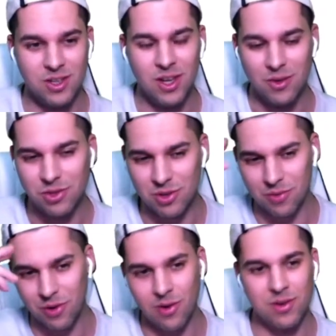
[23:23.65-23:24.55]
Because of
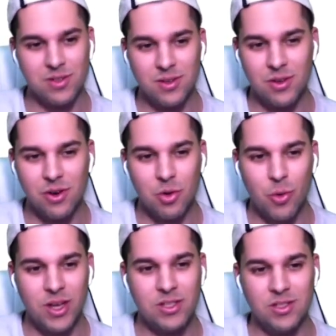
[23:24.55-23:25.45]
course,
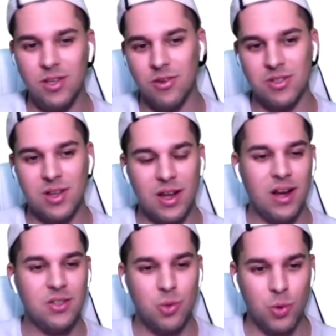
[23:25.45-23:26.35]
crazy seniors, the guys
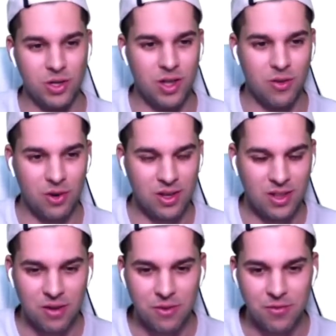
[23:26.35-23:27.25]
who work there for like 10,
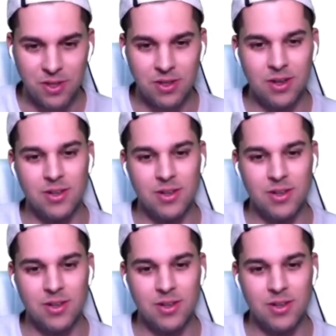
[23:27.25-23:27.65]
15 years.